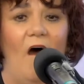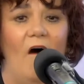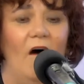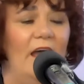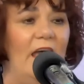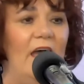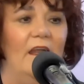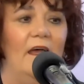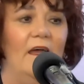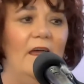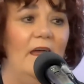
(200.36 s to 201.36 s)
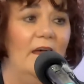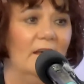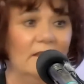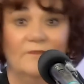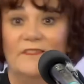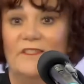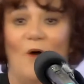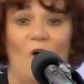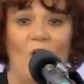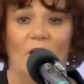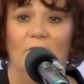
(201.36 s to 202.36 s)
I had a hell of a
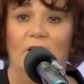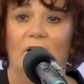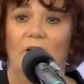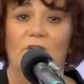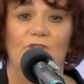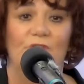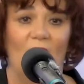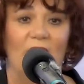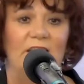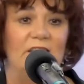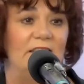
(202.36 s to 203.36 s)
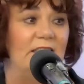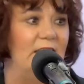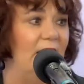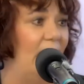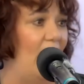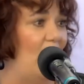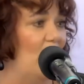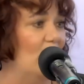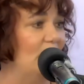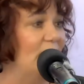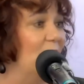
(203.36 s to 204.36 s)
time trying to seek
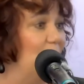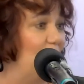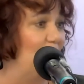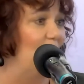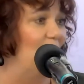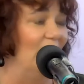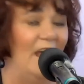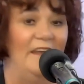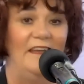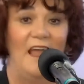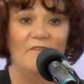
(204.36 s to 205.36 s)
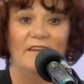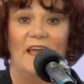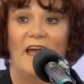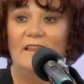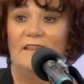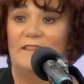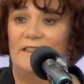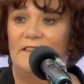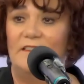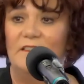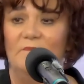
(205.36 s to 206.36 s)
help, support and navigate the
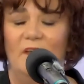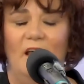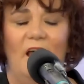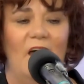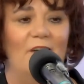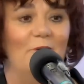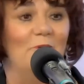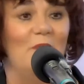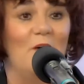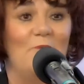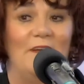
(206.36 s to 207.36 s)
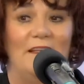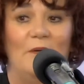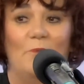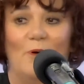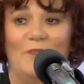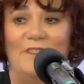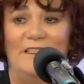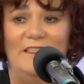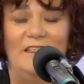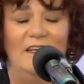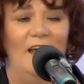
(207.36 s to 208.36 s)
system, and all I really
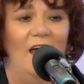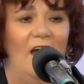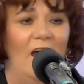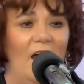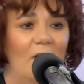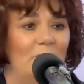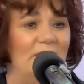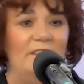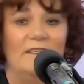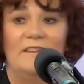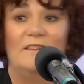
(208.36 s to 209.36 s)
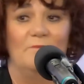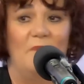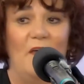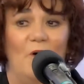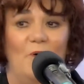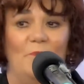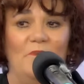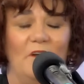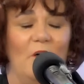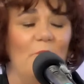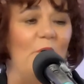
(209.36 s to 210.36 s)
wanted was just some help.
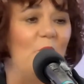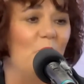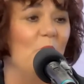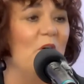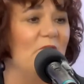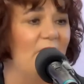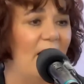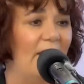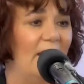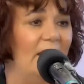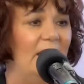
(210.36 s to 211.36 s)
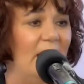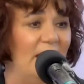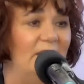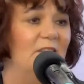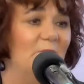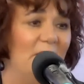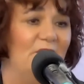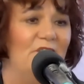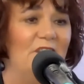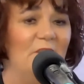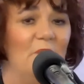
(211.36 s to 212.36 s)
And I recall my father, he had
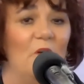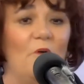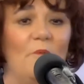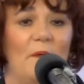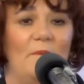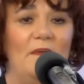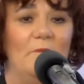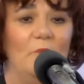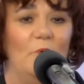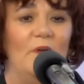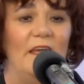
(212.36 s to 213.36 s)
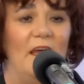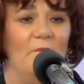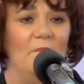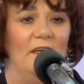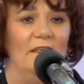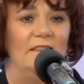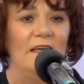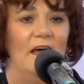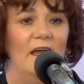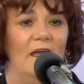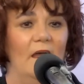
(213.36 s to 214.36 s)
dementia, but I remember him looking at me
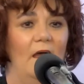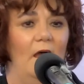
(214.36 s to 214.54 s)
saying,